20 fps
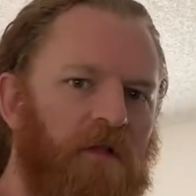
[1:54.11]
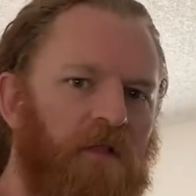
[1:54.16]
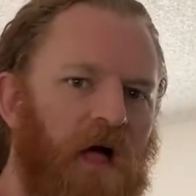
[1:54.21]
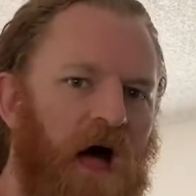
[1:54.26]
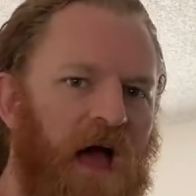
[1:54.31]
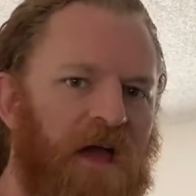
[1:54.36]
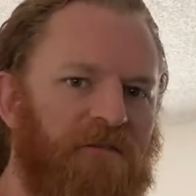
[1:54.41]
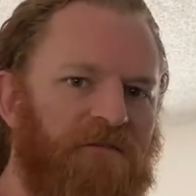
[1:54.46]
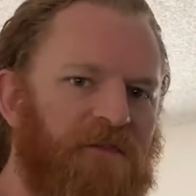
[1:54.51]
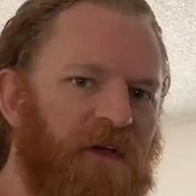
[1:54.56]

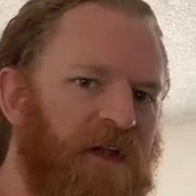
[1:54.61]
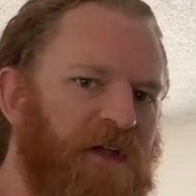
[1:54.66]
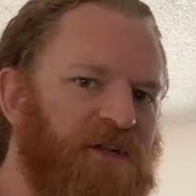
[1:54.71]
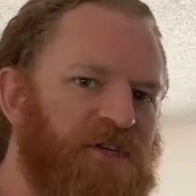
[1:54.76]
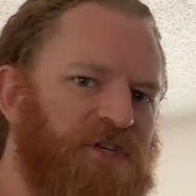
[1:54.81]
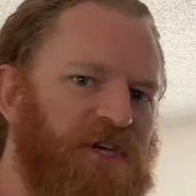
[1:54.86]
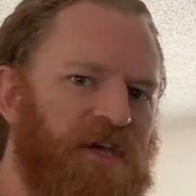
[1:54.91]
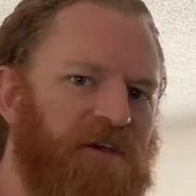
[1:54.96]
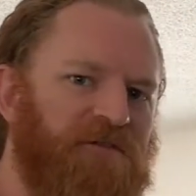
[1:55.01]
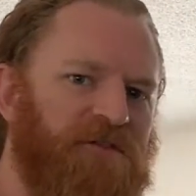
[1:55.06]
life that
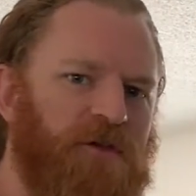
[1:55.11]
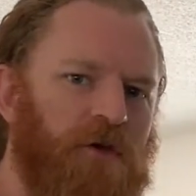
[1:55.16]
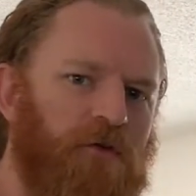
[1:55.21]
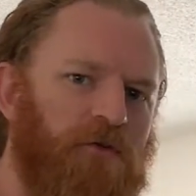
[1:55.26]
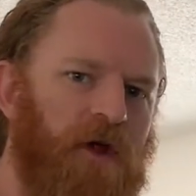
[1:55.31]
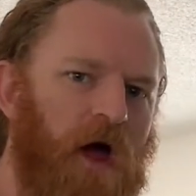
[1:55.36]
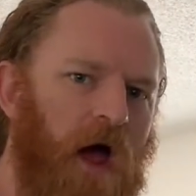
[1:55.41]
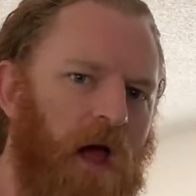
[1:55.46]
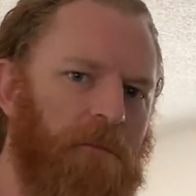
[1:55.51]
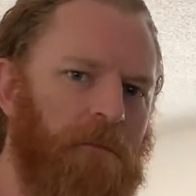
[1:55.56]
achieves
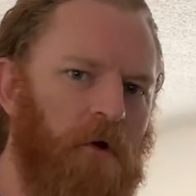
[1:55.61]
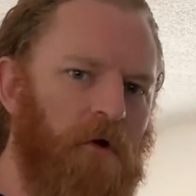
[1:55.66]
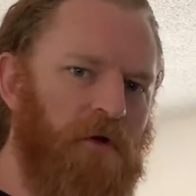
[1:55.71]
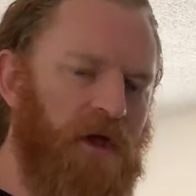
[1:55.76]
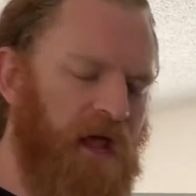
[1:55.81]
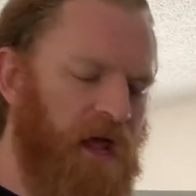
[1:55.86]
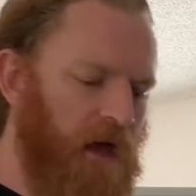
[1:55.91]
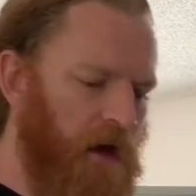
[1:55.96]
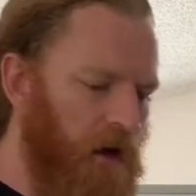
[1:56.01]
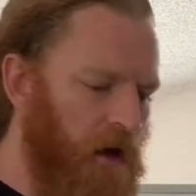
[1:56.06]

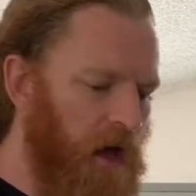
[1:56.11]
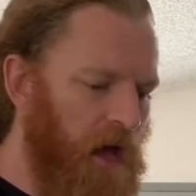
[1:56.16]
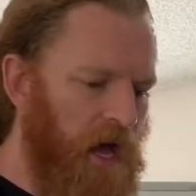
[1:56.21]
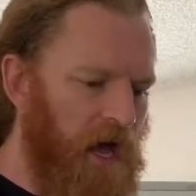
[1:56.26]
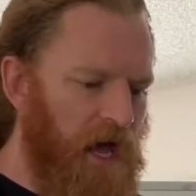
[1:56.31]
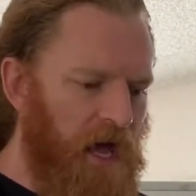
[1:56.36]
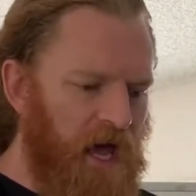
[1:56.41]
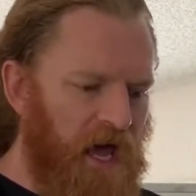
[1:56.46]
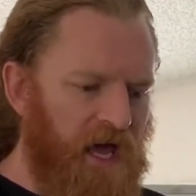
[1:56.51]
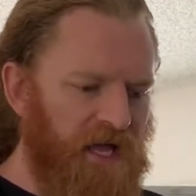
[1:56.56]
Eudaimonia
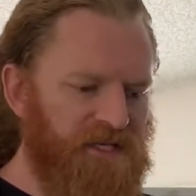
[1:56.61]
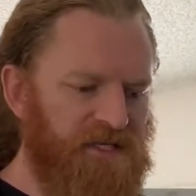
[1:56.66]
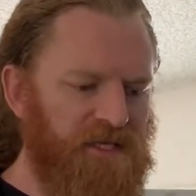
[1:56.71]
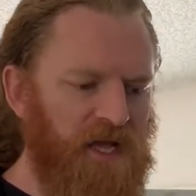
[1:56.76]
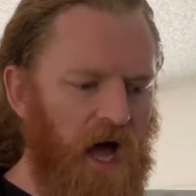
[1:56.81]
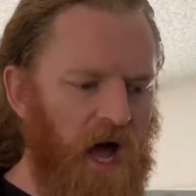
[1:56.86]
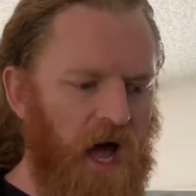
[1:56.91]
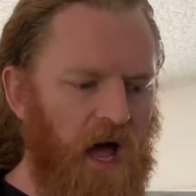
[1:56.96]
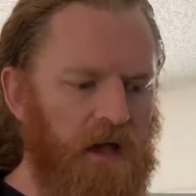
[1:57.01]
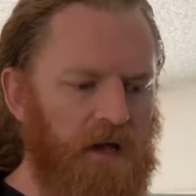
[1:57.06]
is
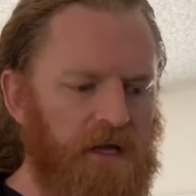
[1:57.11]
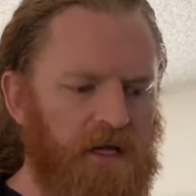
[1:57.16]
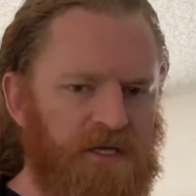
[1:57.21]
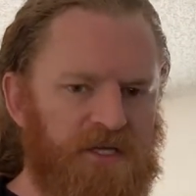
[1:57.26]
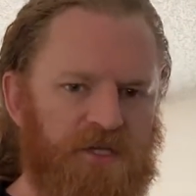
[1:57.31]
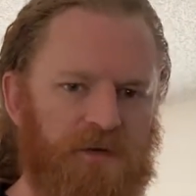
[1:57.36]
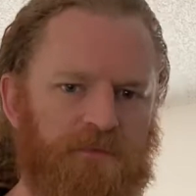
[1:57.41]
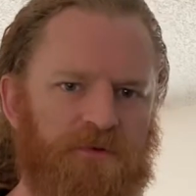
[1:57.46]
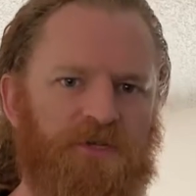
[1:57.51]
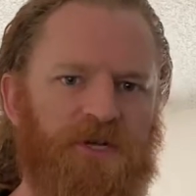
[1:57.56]

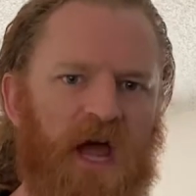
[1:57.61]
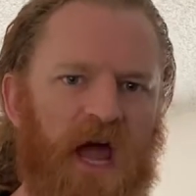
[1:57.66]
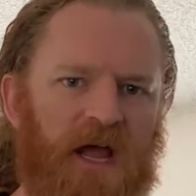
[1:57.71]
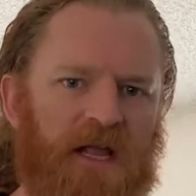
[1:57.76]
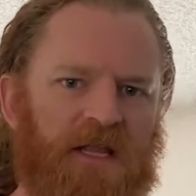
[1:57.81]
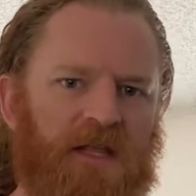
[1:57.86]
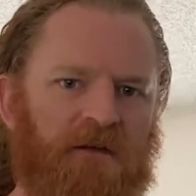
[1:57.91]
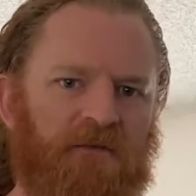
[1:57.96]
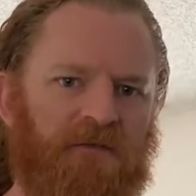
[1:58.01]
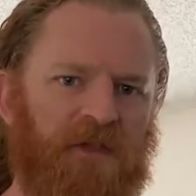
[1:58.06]
not
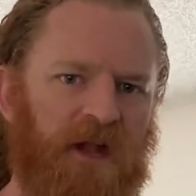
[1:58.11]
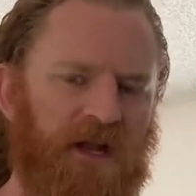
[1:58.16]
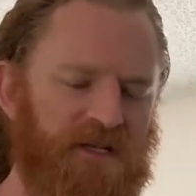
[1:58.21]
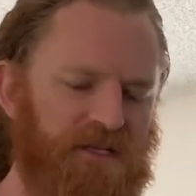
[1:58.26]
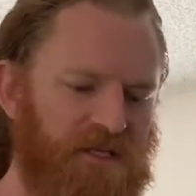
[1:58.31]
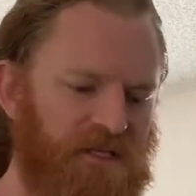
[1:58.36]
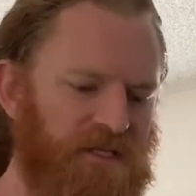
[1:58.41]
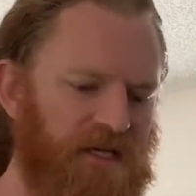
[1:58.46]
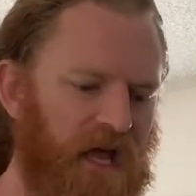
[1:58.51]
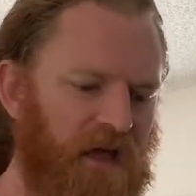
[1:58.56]
subjective. That
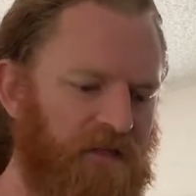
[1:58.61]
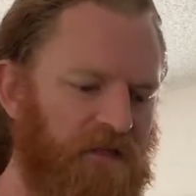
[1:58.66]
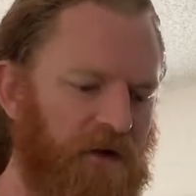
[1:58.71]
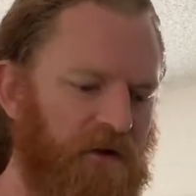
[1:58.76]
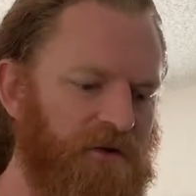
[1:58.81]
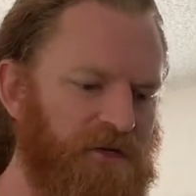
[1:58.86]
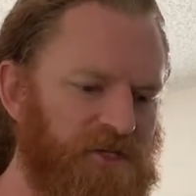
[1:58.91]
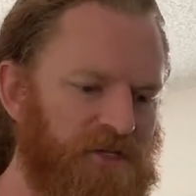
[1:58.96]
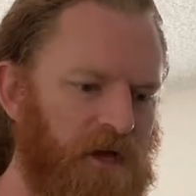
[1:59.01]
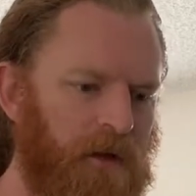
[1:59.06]
is to say,
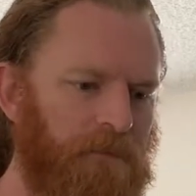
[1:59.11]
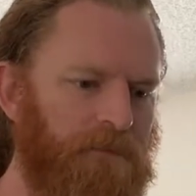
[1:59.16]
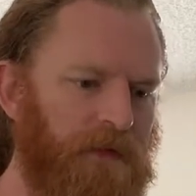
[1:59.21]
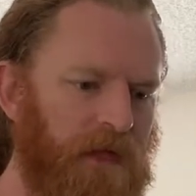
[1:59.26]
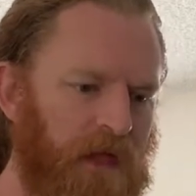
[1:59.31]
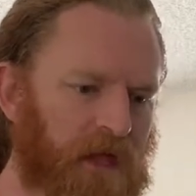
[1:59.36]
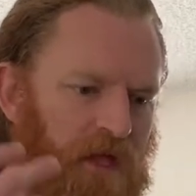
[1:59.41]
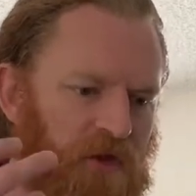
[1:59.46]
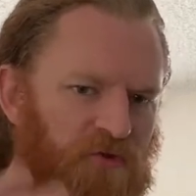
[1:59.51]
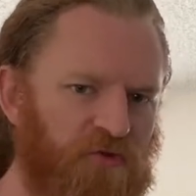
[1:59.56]
there's
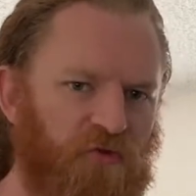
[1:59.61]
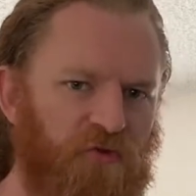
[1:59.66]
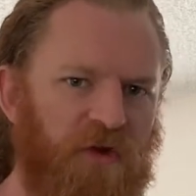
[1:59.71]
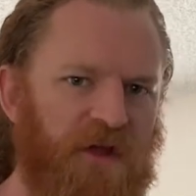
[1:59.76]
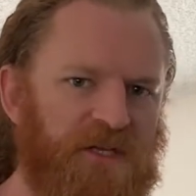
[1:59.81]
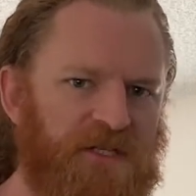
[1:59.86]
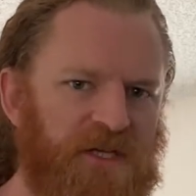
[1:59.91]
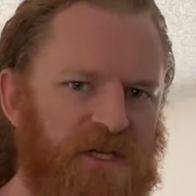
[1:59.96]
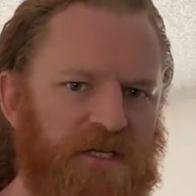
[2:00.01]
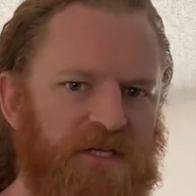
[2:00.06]
something
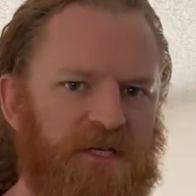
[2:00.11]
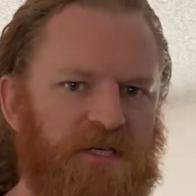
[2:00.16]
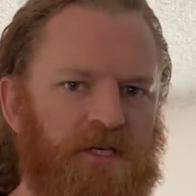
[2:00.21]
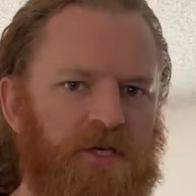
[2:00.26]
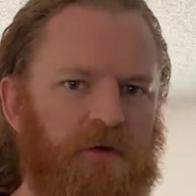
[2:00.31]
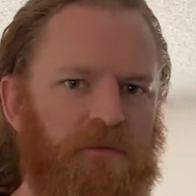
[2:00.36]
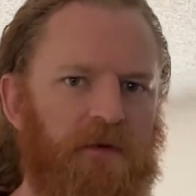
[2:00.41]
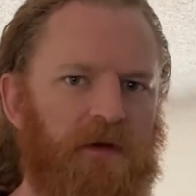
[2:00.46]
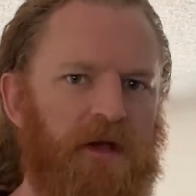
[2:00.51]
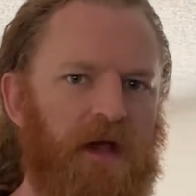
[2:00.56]
intrinsic to
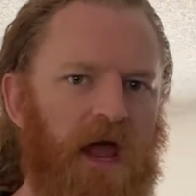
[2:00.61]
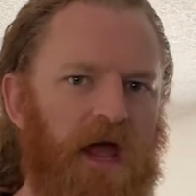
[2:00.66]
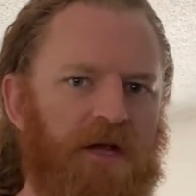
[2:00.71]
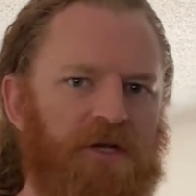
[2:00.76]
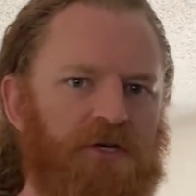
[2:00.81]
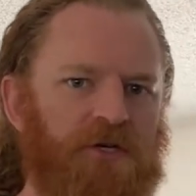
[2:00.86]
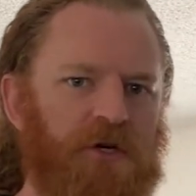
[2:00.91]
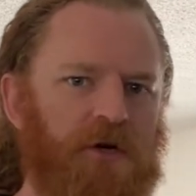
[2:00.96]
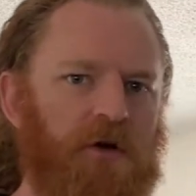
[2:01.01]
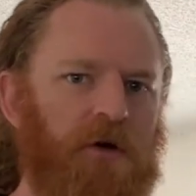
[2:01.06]
human
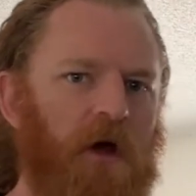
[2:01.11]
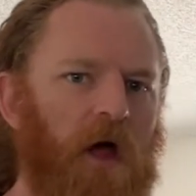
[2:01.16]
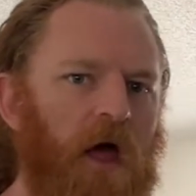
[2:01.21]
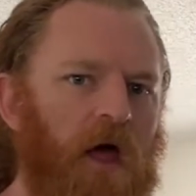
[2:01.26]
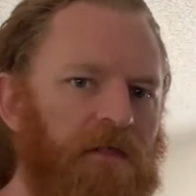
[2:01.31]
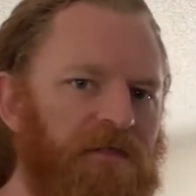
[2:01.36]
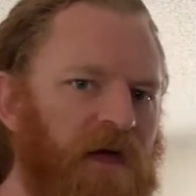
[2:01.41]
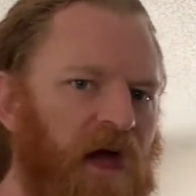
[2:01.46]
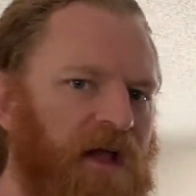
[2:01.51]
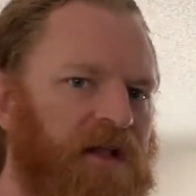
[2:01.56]
nature
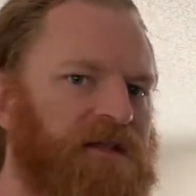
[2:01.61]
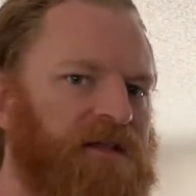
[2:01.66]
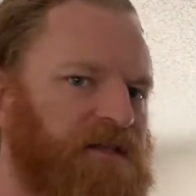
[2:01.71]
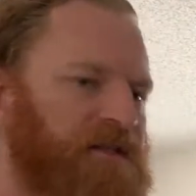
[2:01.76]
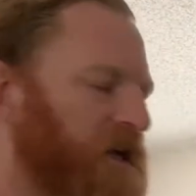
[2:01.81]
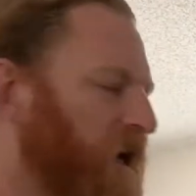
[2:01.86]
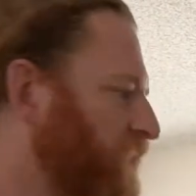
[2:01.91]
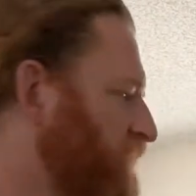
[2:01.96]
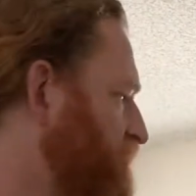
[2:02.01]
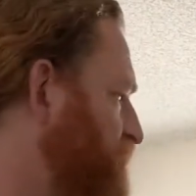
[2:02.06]

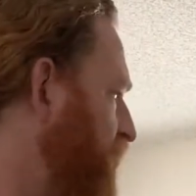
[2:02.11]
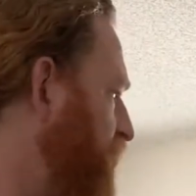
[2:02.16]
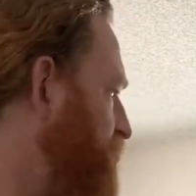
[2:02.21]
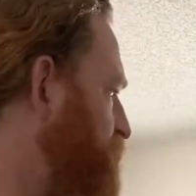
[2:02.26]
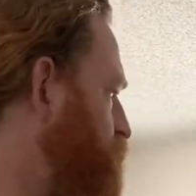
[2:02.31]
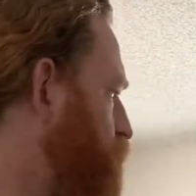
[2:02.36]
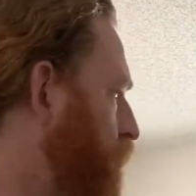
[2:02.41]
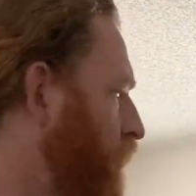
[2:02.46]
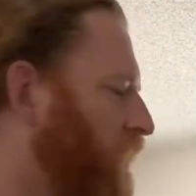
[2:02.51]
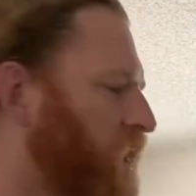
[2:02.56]
that
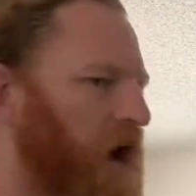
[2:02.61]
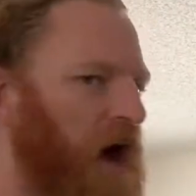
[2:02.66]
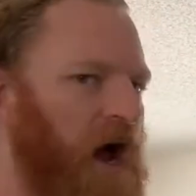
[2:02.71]
dictates what